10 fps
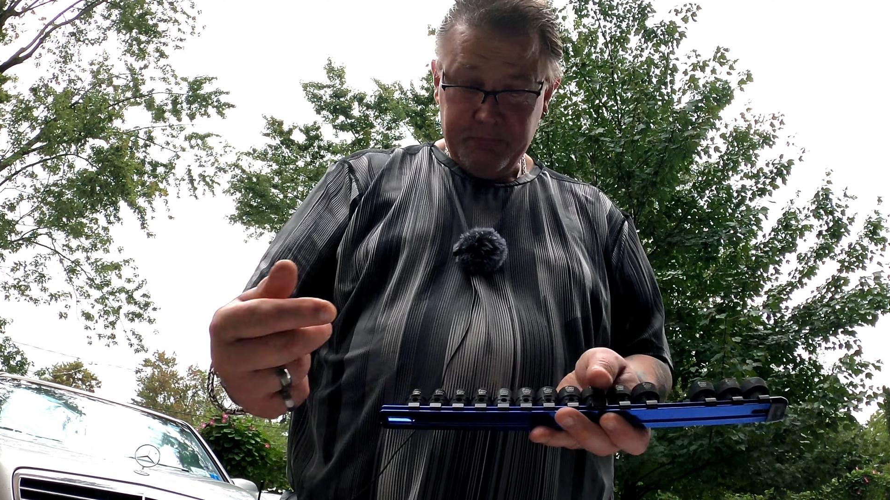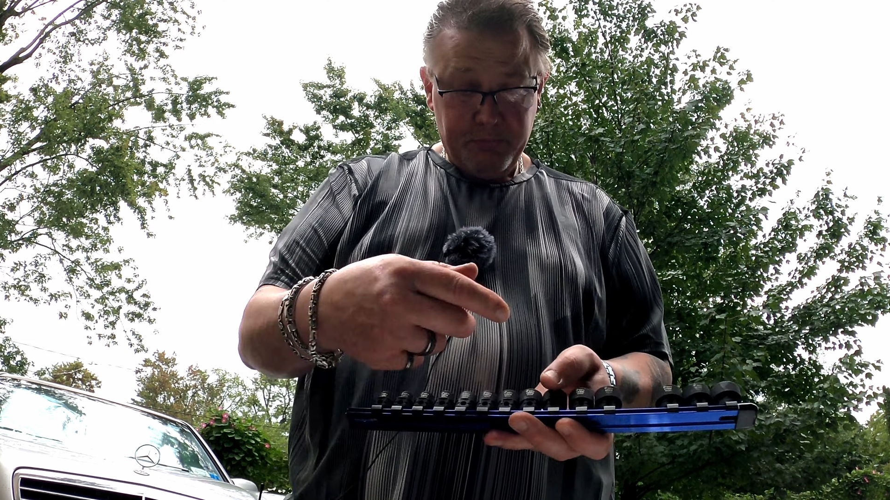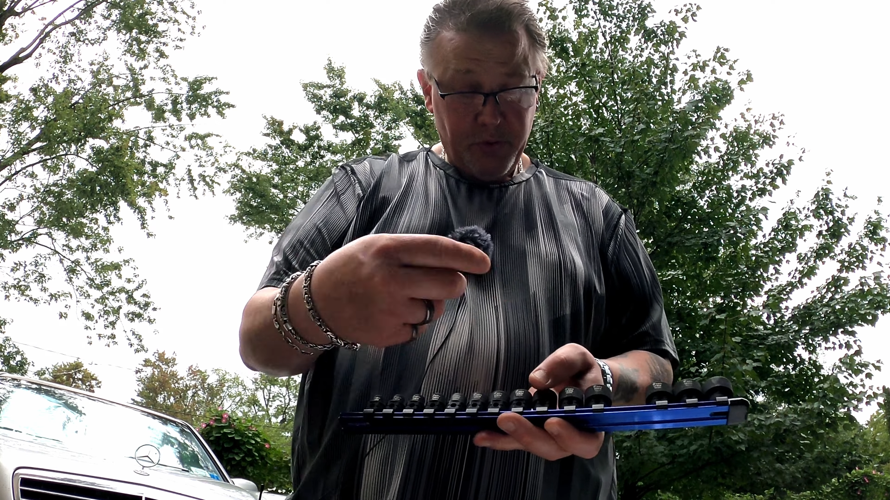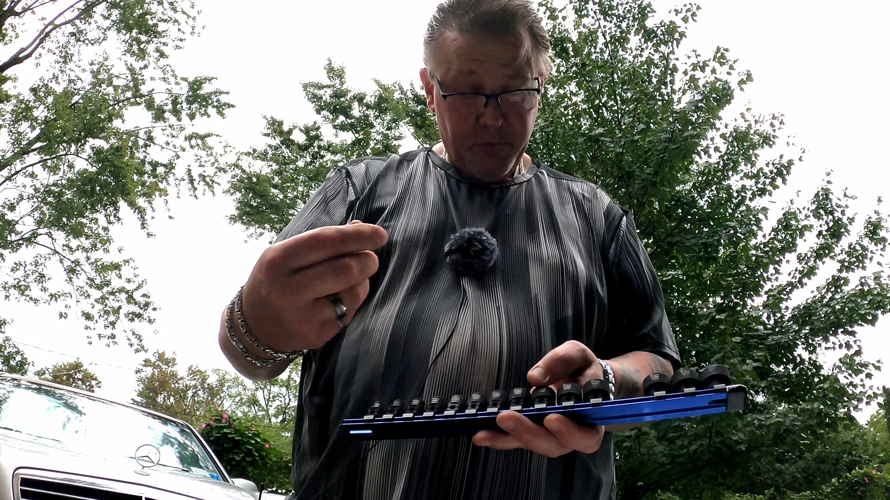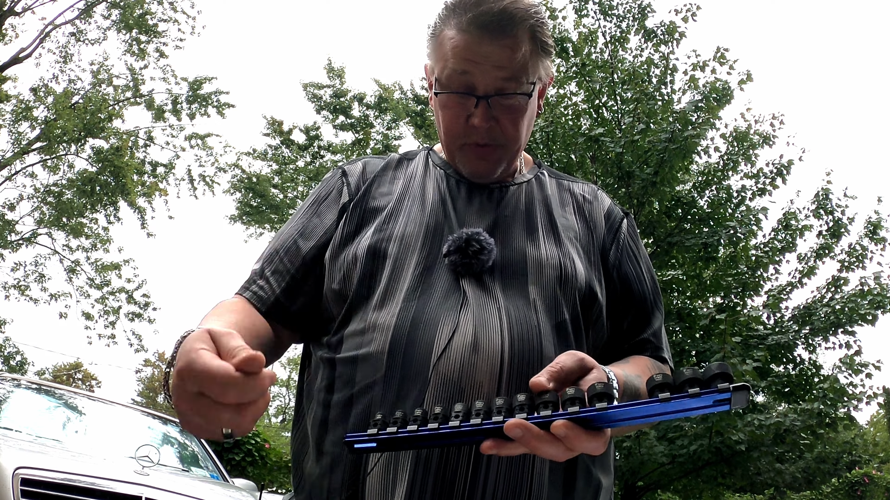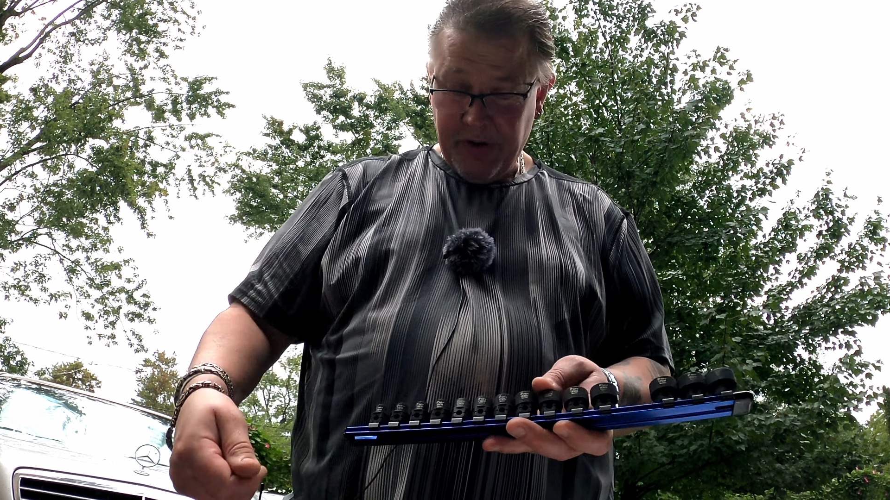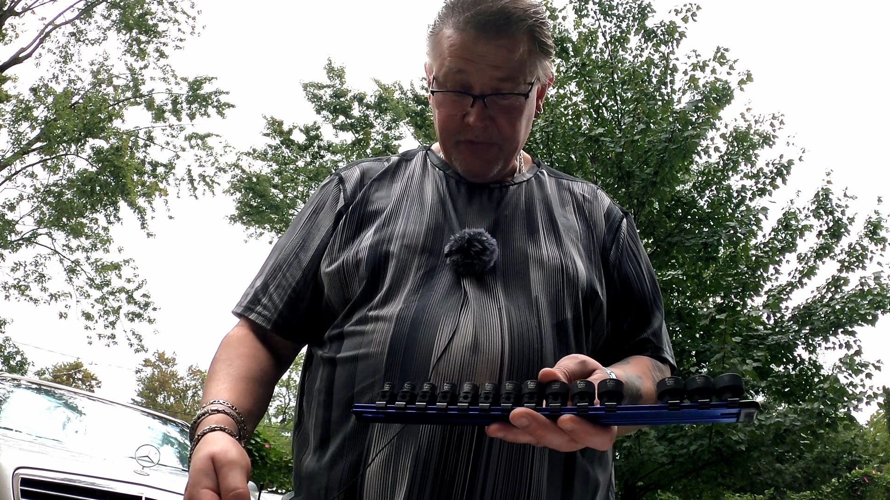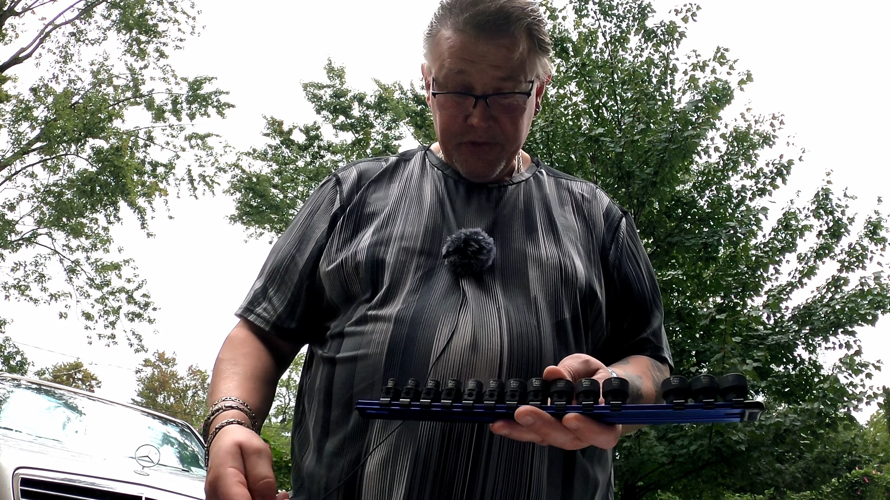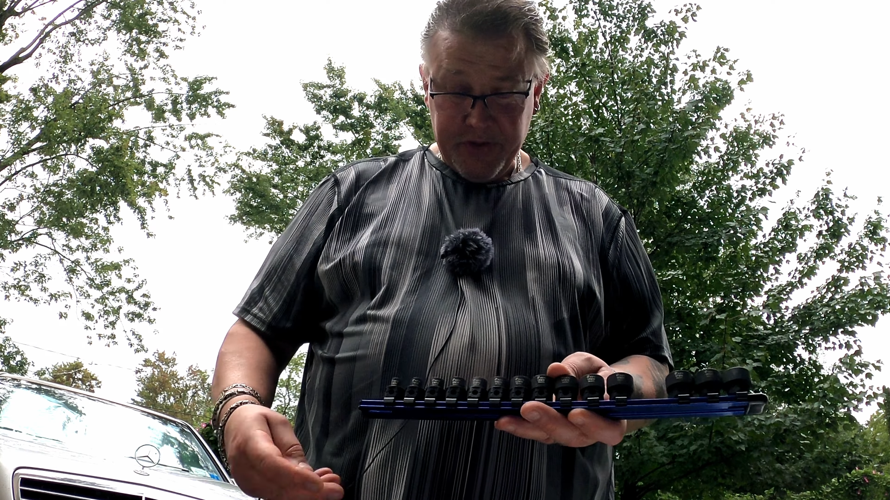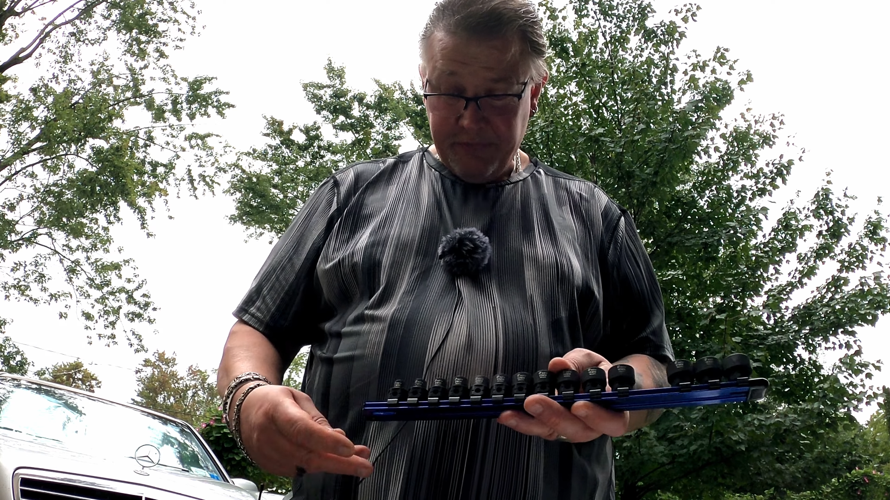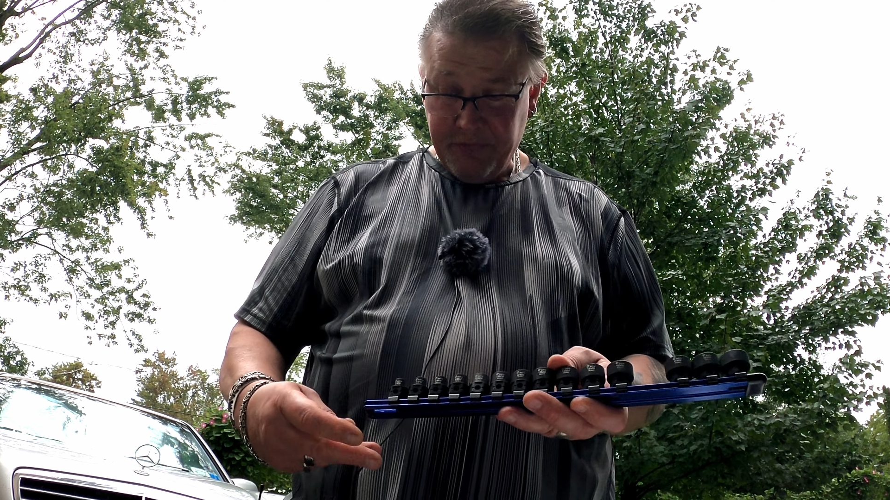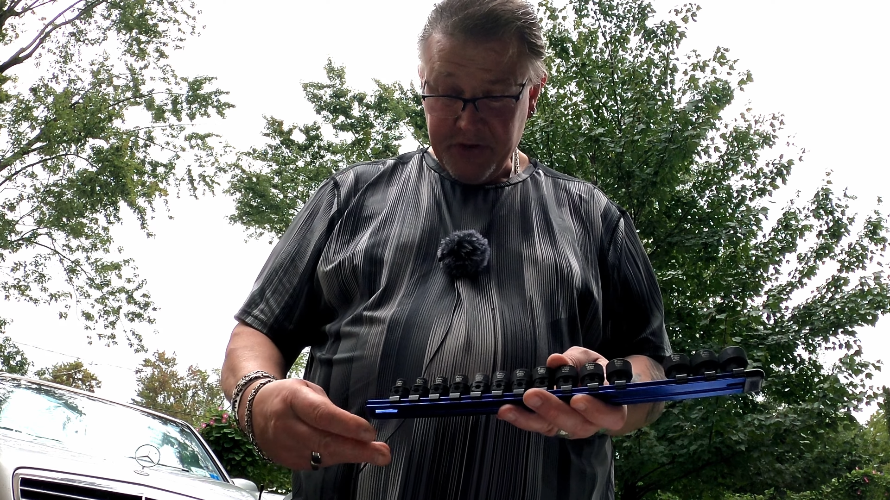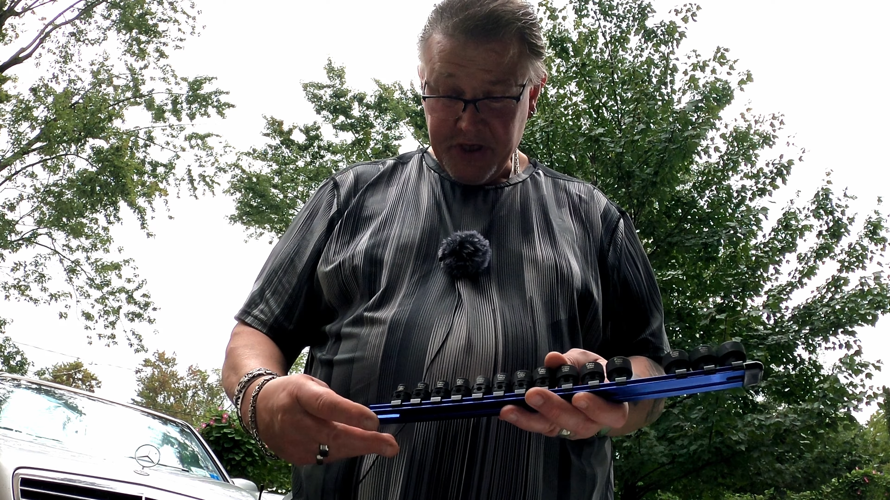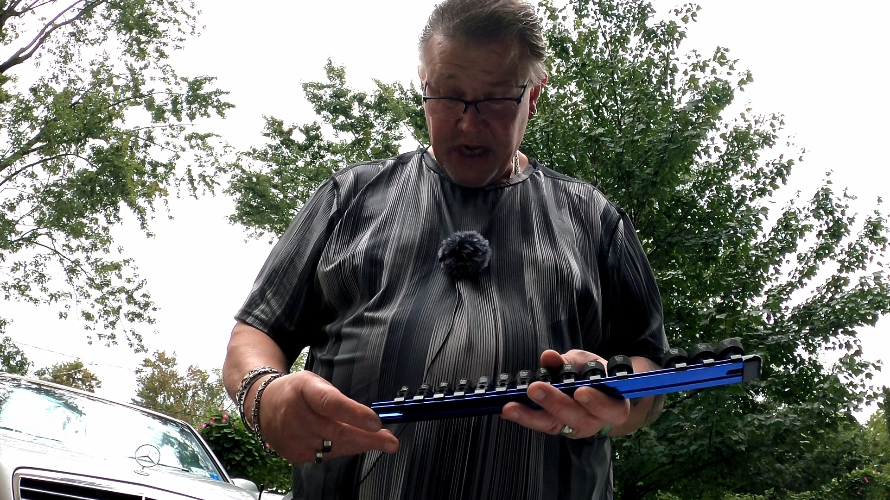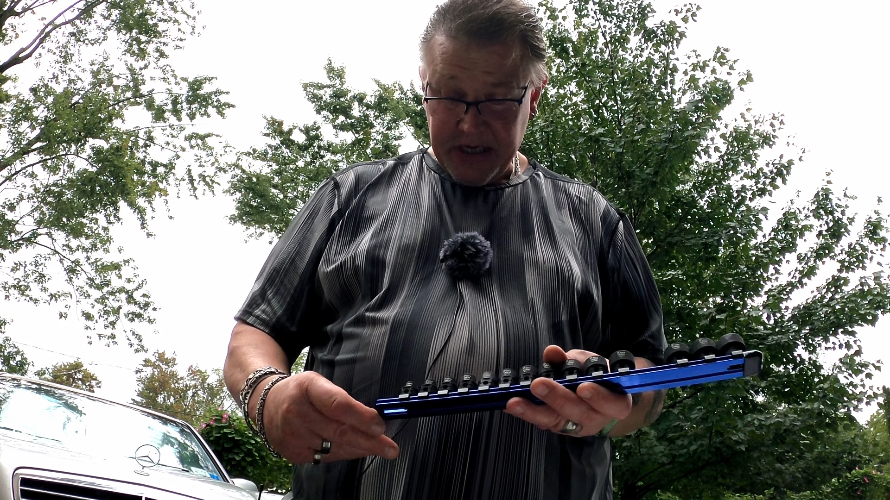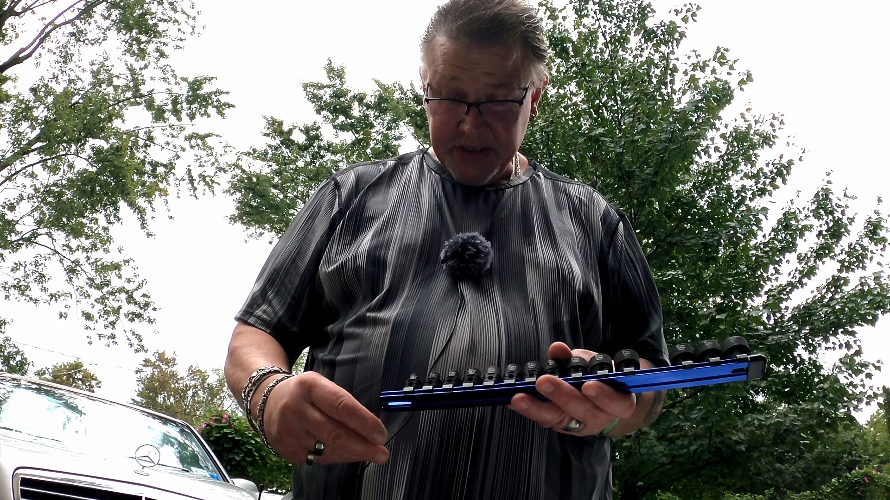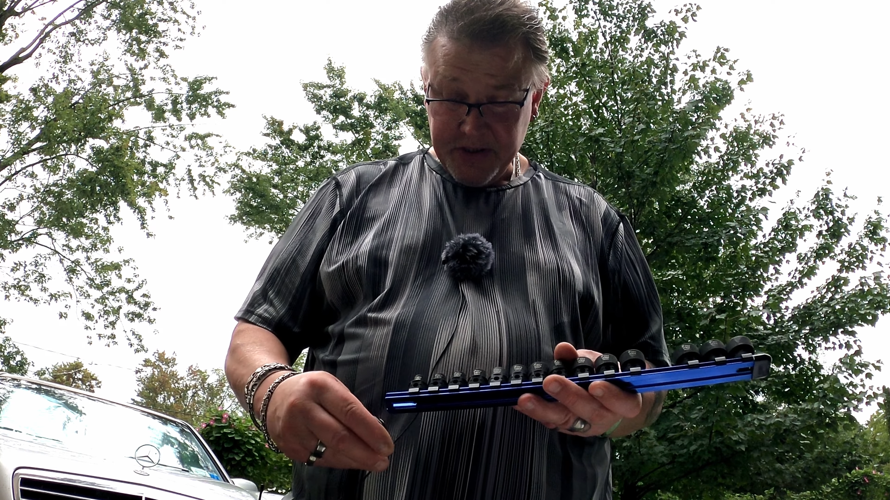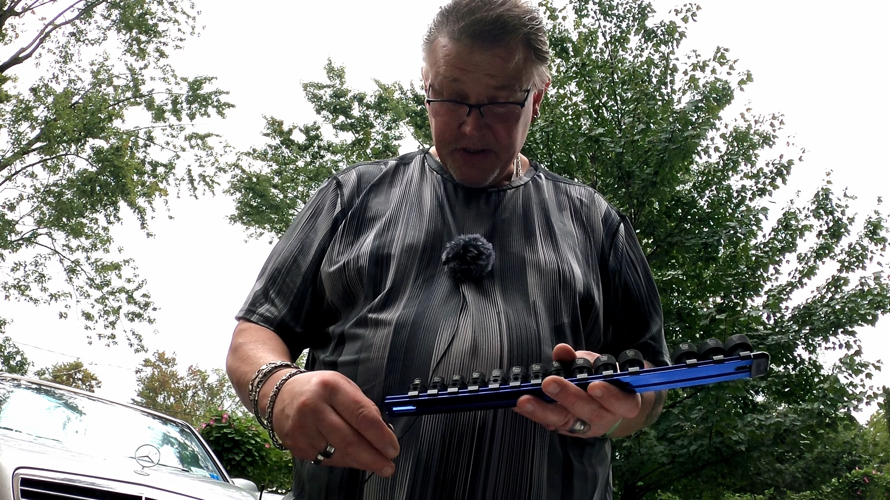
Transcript: put whatever different sockets